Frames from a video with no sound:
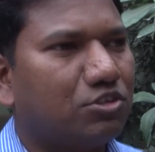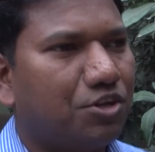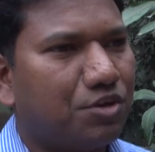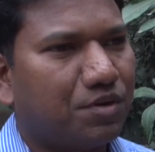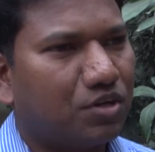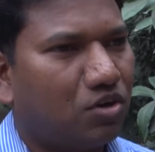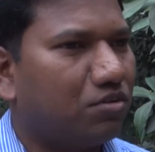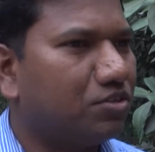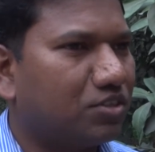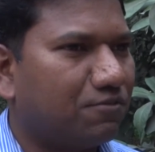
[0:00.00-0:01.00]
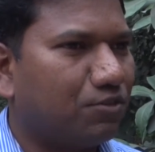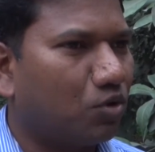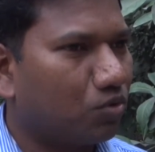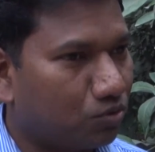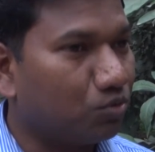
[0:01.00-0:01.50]
to the nook and corners of the
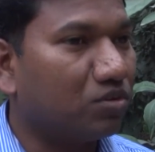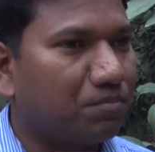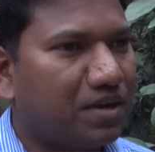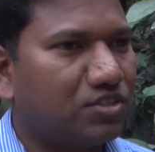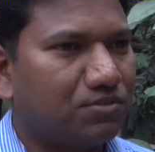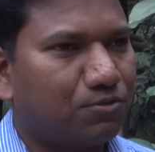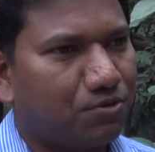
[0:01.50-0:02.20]
rural parts of